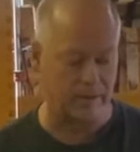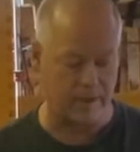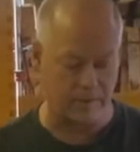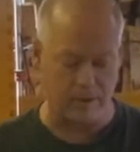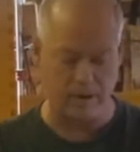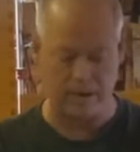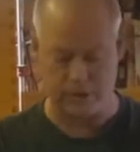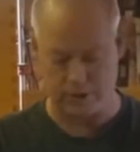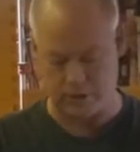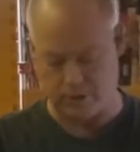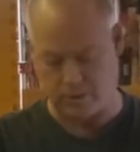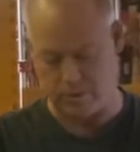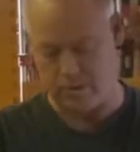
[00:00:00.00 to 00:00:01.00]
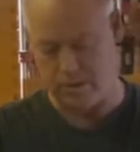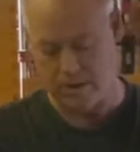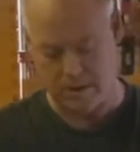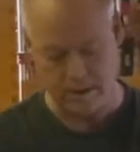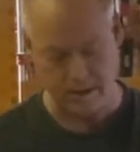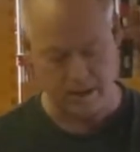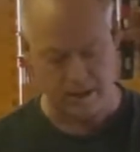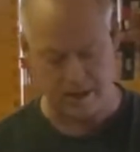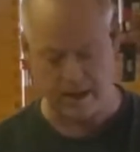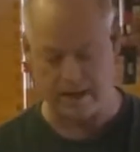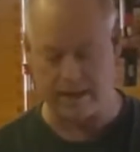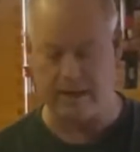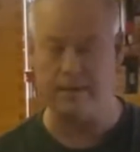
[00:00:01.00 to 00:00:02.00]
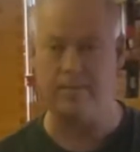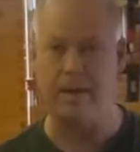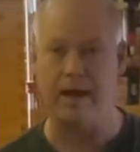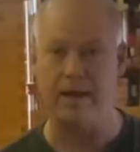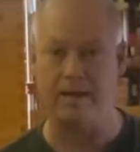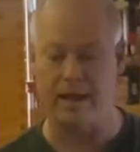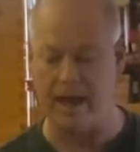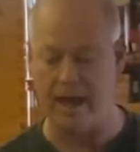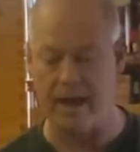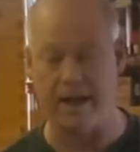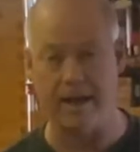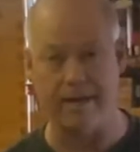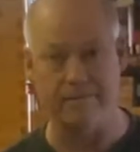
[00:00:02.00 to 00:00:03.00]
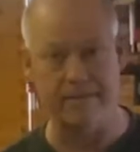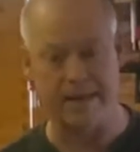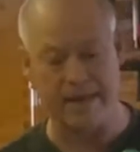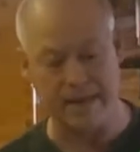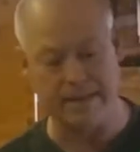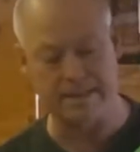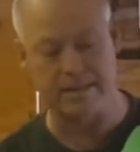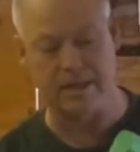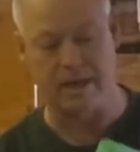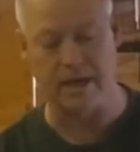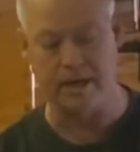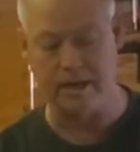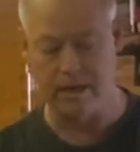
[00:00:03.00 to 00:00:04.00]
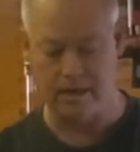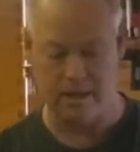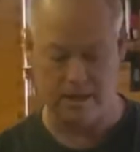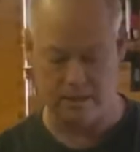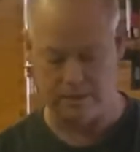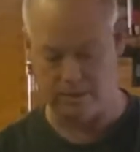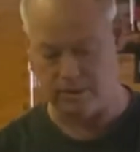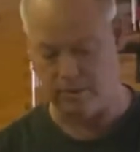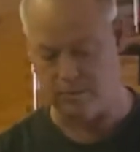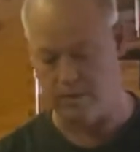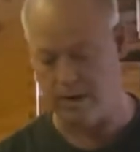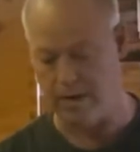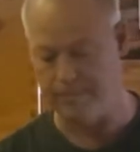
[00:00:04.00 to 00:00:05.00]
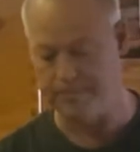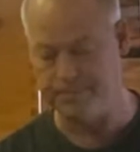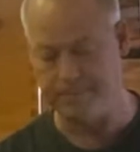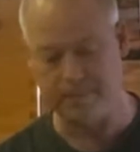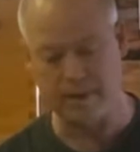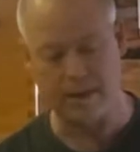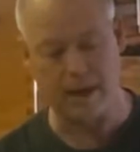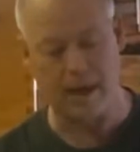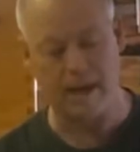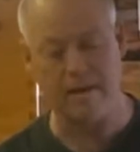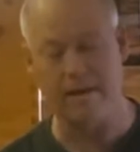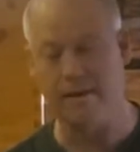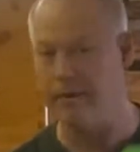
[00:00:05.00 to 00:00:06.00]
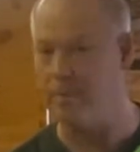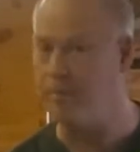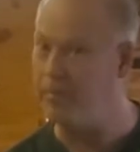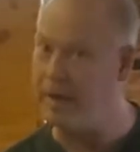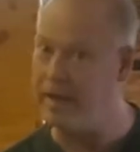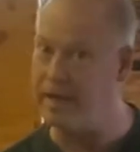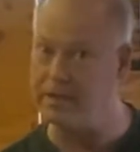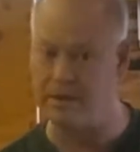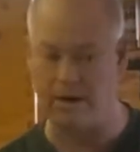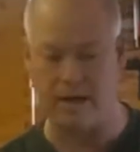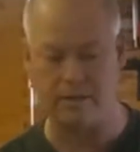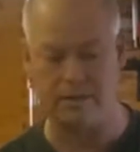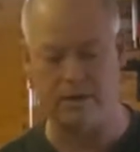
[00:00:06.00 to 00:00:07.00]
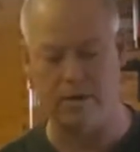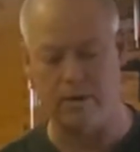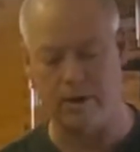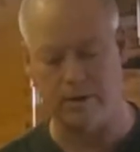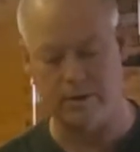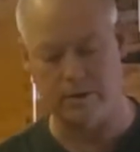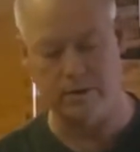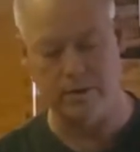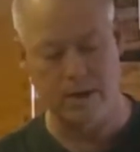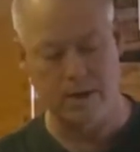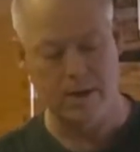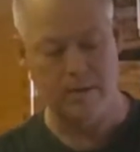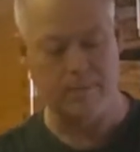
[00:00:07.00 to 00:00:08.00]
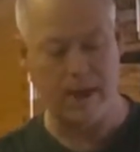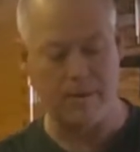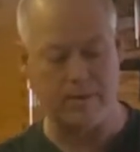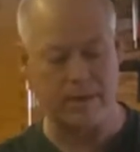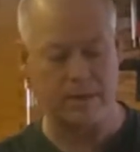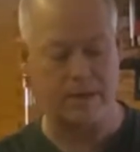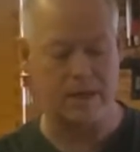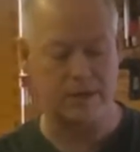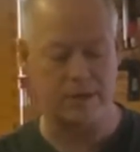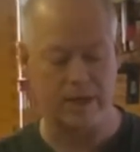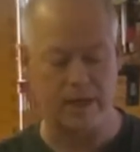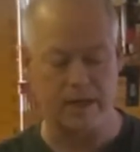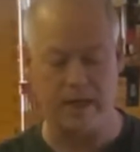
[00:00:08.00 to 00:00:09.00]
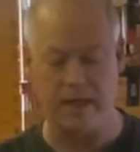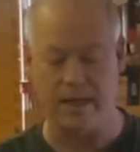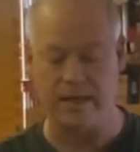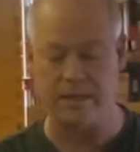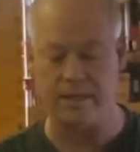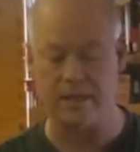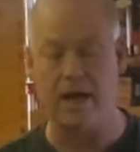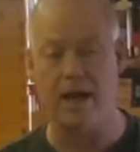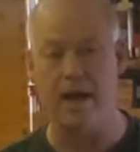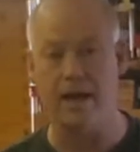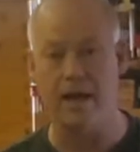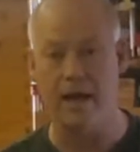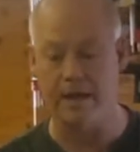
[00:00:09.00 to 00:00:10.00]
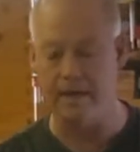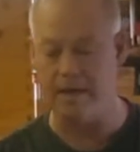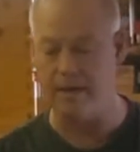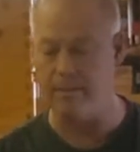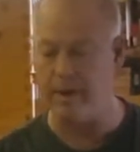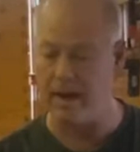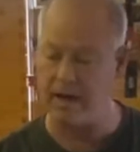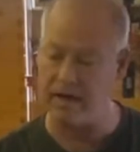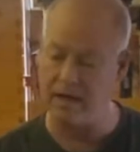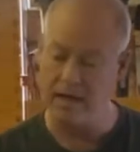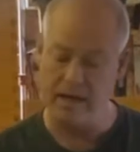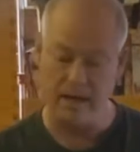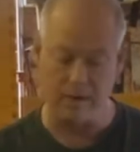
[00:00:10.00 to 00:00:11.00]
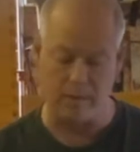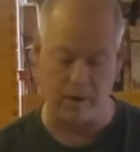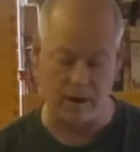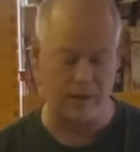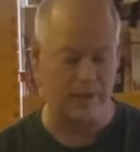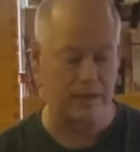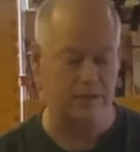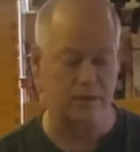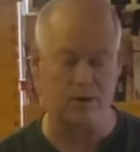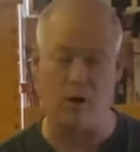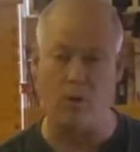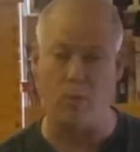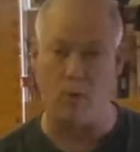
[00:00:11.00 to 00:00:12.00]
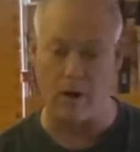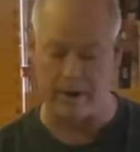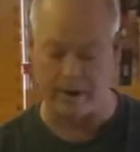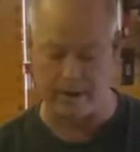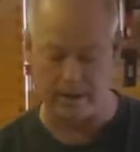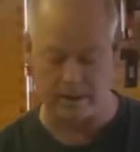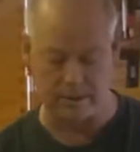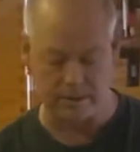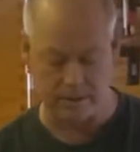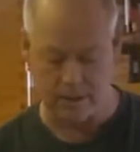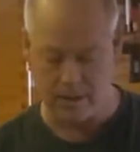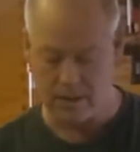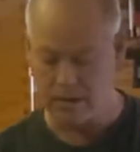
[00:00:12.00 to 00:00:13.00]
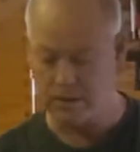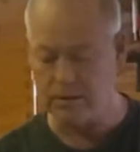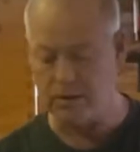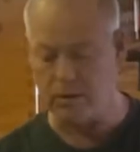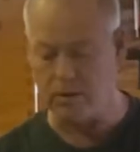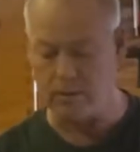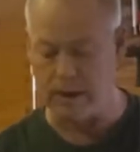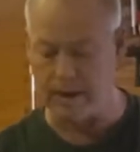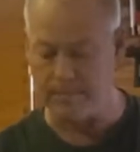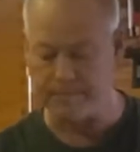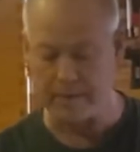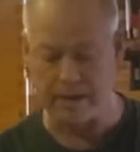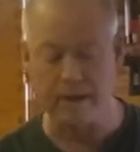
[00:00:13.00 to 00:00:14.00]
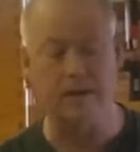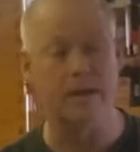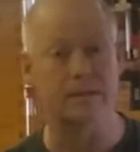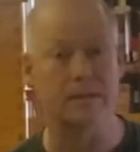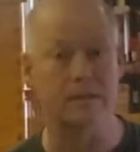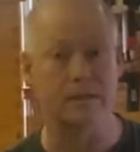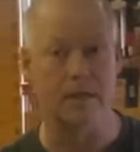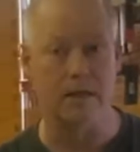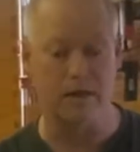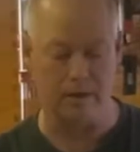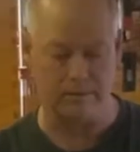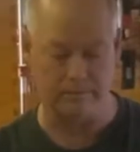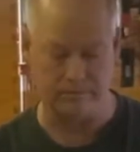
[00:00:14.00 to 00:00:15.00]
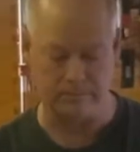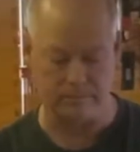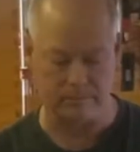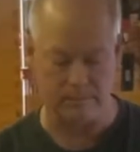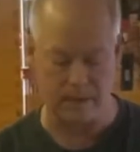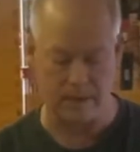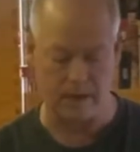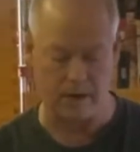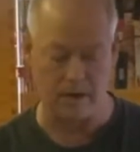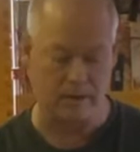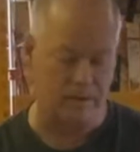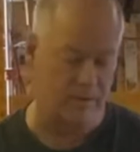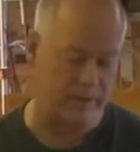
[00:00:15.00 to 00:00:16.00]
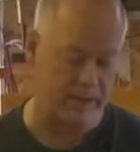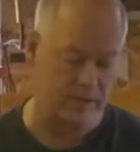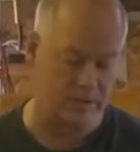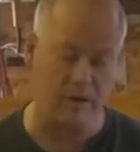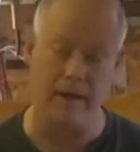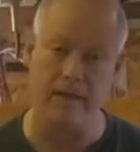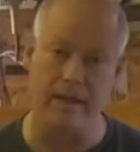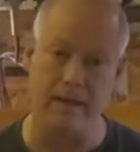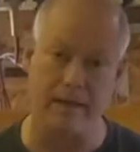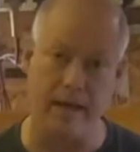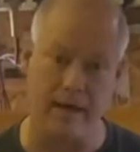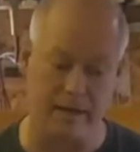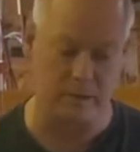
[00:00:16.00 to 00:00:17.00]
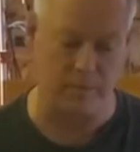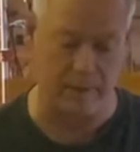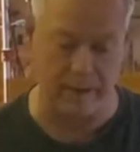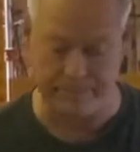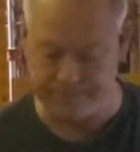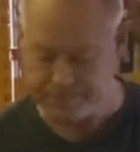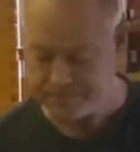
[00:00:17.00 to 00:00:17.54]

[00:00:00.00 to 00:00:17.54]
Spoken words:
I wanted to show that I didn't paint any of the inside. So anything that the bees are actually going to be able to touch and get inside, I didn't paint. Now all of these are all watercolors, so it doesn't hurt the bees or anything like that as well.